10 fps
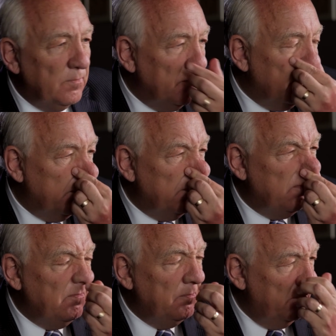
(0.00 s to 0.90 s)
state of
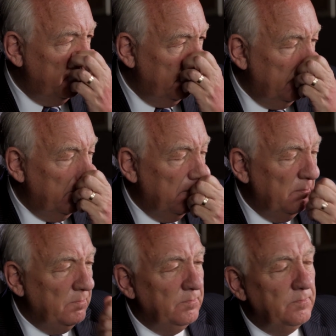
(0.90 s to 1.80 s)
affairs and
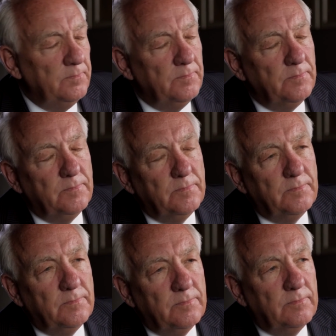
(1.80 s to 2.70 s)
the relationship with
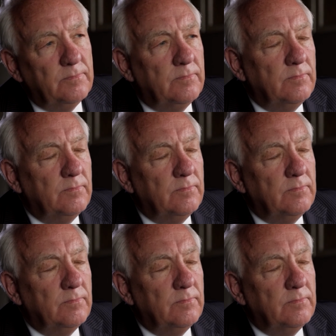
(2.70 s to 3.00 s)
Rwanda